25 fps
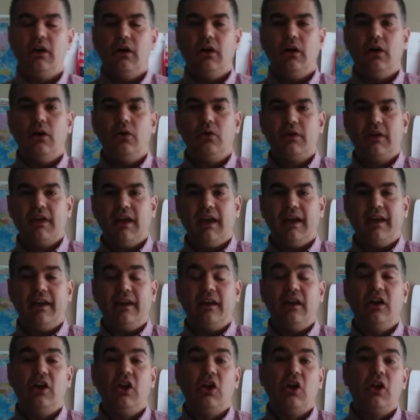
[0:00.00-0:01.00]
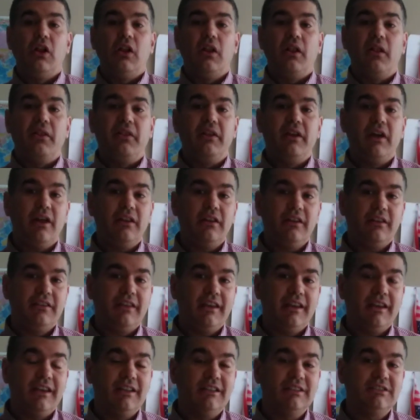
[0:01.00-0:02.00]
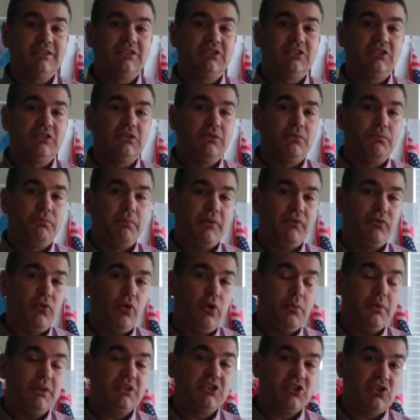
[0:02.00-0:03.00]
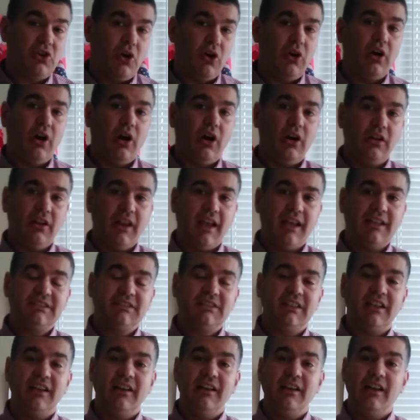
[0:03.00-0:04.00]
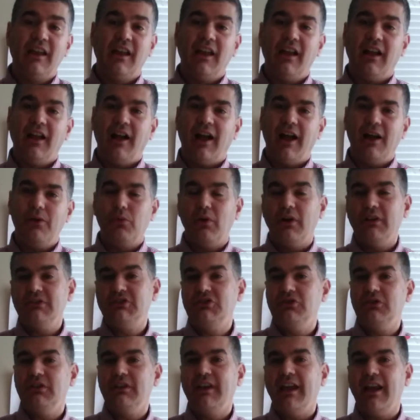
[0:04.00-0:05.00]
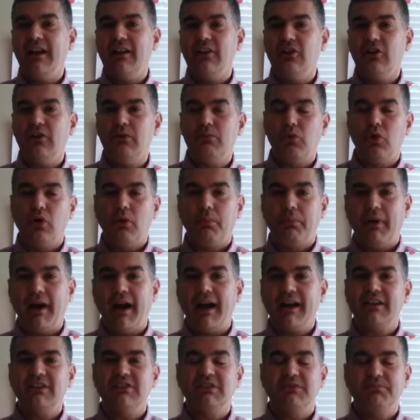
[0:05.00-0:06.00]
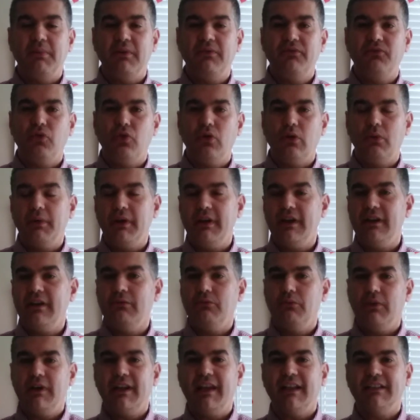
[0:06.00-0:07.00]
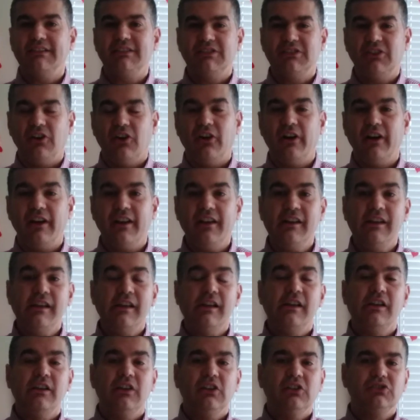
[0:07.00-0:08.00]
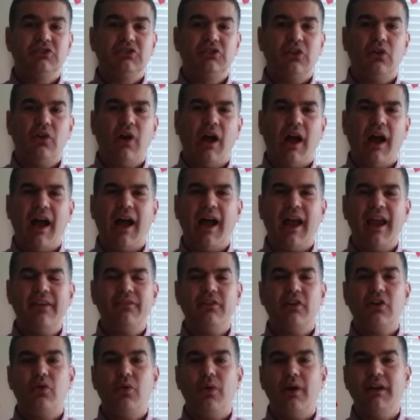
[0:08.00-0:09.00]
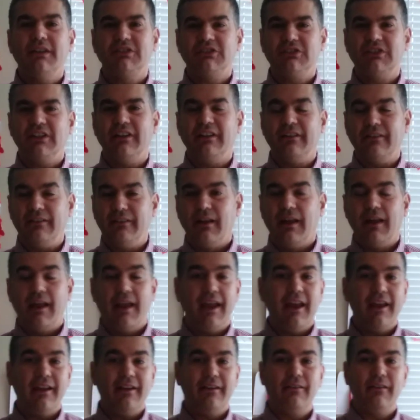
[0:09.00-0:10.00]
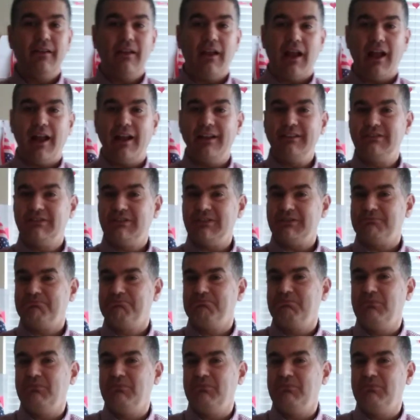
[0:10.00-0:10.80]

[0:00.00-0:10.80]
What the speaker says: Okay, the other thing is, before we start our lesson, I want you to get a little more practice before we get started. So I have a question, and I just,